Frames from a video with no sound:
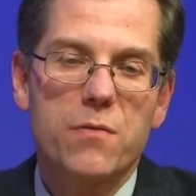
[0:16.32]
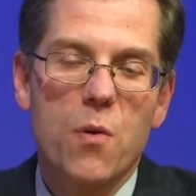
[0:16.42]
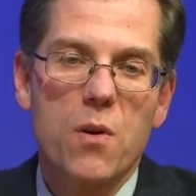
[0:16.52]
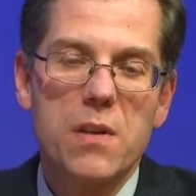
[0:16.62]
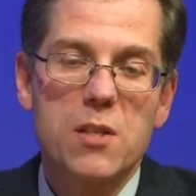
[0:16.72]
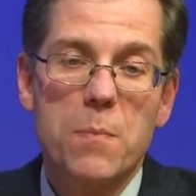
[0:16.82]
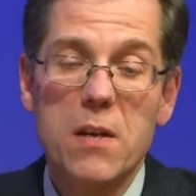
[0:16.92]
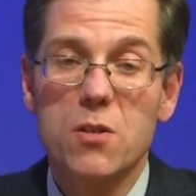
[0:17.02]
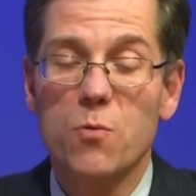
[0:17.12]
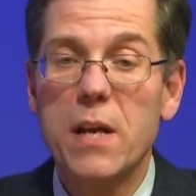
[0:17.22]
for the
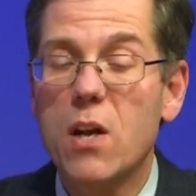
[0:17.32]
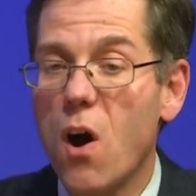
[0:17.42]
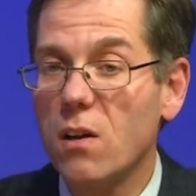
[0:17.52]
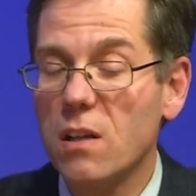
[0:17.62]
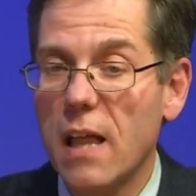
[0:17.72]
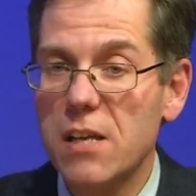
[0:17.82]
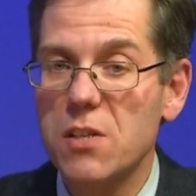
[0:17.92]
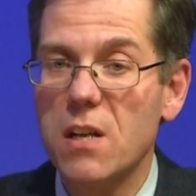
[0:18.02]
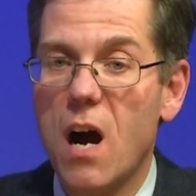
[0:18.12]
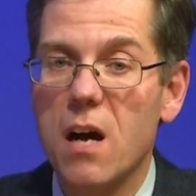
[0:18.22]
special recall
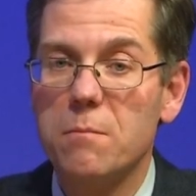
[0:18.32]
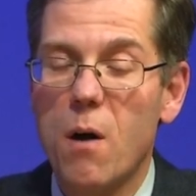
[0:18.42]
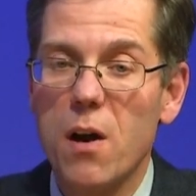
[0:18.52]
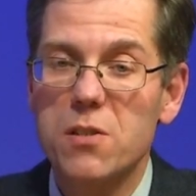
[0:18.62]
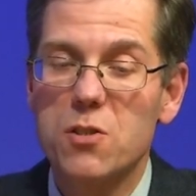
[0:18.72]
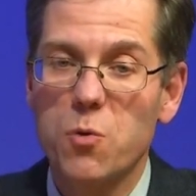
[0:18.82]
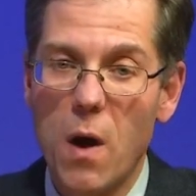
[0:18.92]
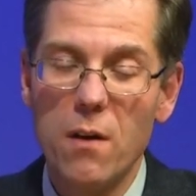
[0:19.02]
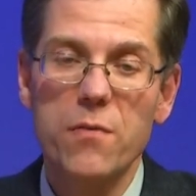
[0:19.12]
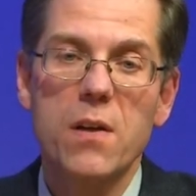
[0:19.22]
election on March
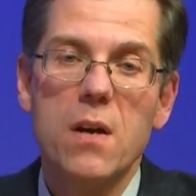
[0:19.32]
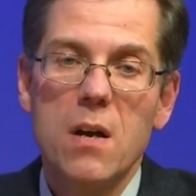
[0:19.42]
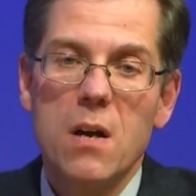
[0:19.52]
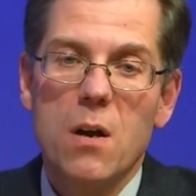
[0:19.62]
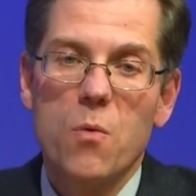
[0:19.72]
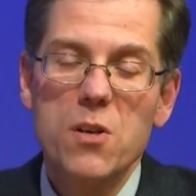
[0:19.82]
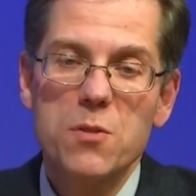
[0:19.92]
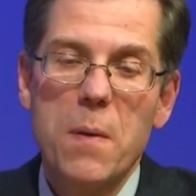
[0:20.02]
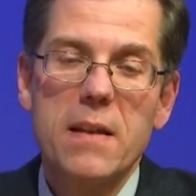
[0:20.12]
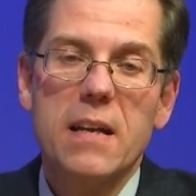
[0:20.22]
12th, we're
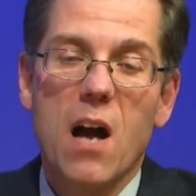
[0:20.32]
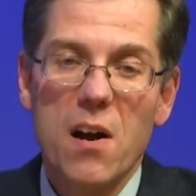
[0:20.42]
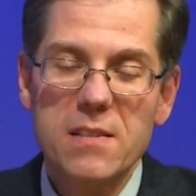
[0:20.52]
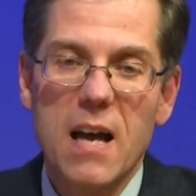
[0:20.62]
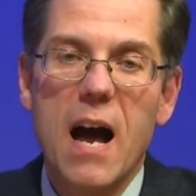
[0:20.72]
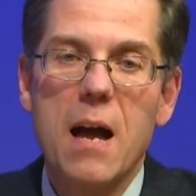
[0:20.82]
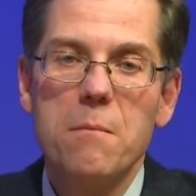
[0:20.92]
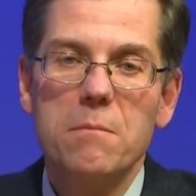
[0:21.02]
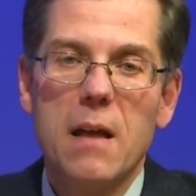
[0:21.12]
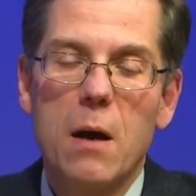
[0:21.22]
spending our time
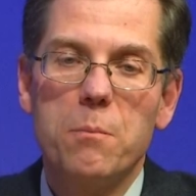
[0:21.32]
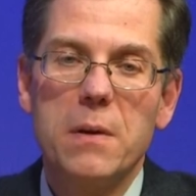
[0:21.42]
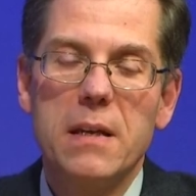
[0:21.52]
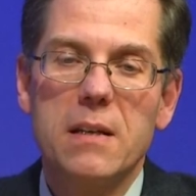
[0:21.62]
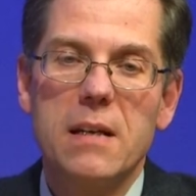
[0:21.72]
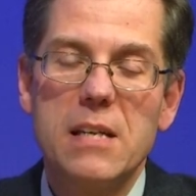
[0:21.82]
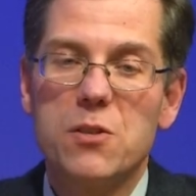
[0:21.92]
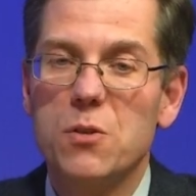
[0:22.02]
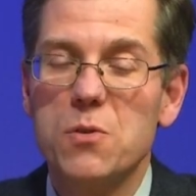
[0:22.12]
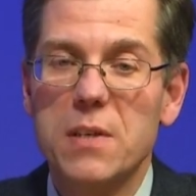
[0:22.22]
helping
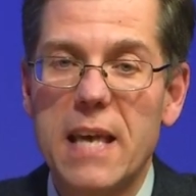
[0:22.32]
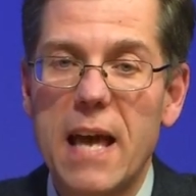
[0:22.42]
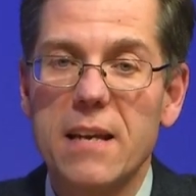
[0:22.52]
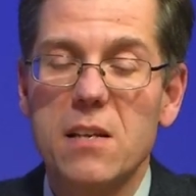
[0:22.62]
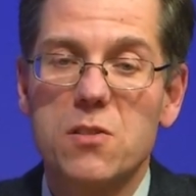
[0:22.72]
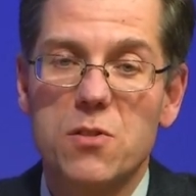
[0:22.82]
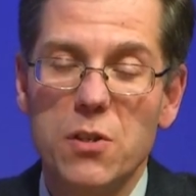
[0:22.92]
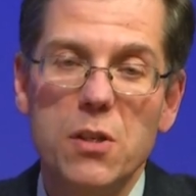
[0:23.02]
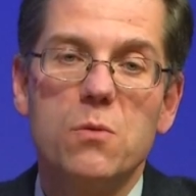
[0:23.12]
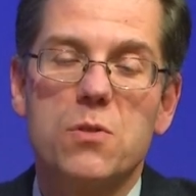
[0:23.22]
introduce the candidates to
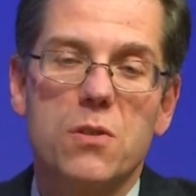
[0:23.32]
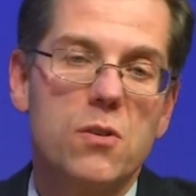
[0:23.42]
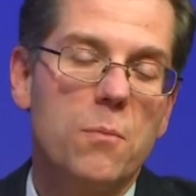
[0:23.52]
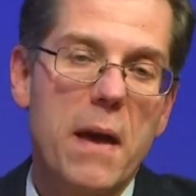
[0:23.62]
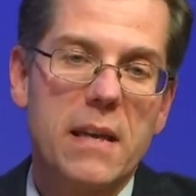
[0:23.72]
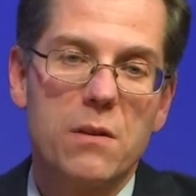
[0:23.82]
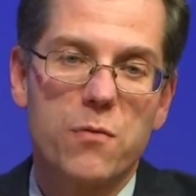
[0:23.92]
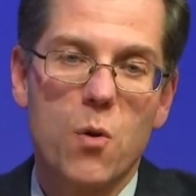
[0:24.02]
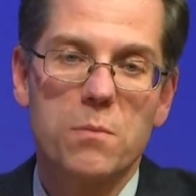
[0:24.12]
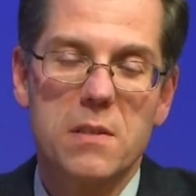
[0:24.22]
you so you'll make
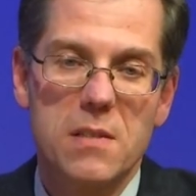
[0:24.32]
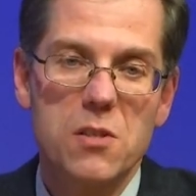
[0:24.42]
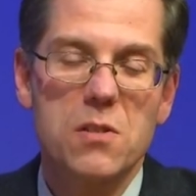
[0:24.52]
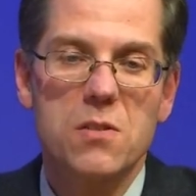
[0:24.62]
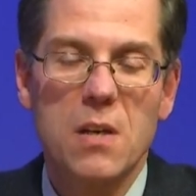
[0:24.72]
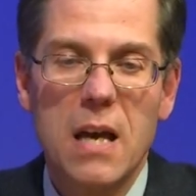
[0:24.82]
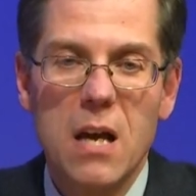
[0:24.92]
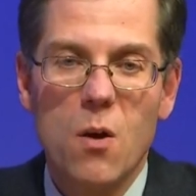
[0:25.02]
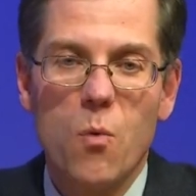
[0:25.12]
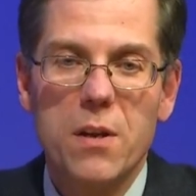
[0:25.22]
informed decisions
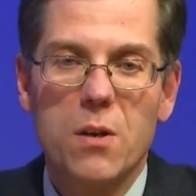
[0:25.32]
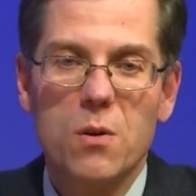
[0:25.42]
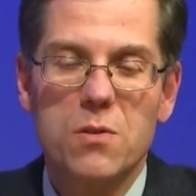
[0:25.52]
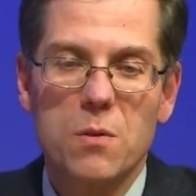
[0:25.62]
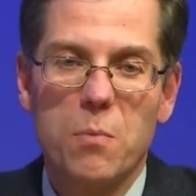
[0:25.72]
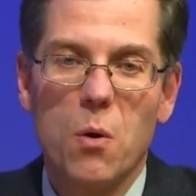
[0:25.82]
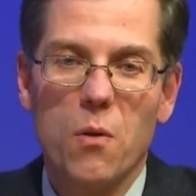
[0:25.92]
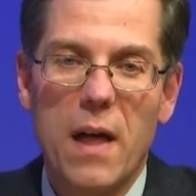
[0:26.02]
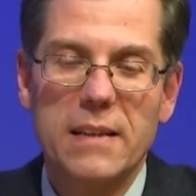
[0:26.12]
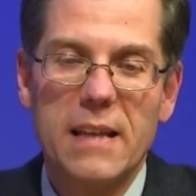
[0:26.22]
when you go to the poll
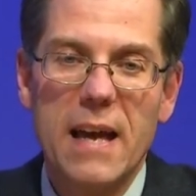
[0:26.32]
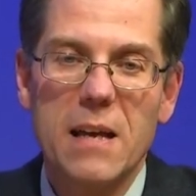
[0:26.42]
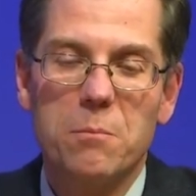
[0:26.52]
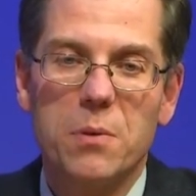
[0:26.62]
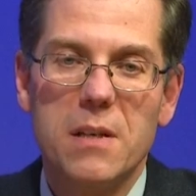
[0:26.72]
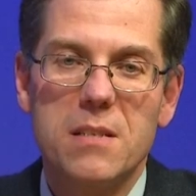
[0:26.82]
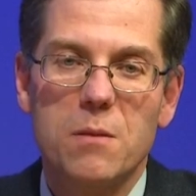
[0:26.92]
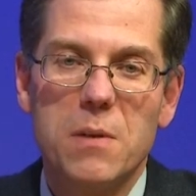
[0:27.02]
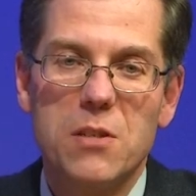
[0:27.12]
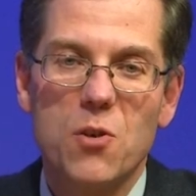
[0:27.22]
that day. I'm pleased to
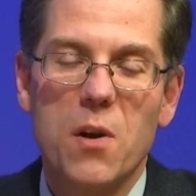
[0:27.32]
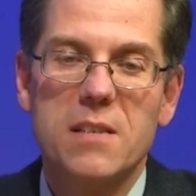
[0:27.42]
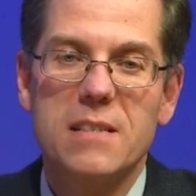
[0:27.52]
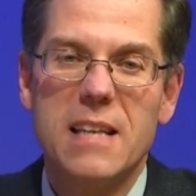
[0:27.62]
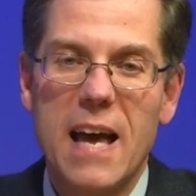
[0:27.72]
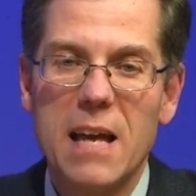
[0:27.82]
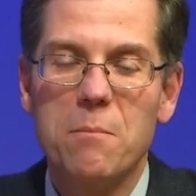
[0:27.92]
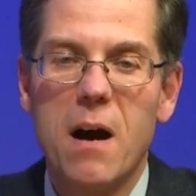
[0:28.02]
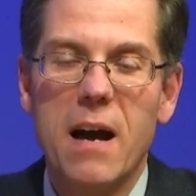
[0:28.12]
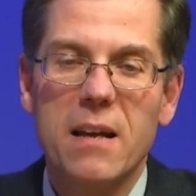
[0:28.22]
be joined today
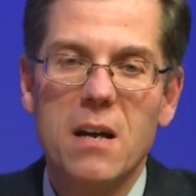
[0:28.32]
by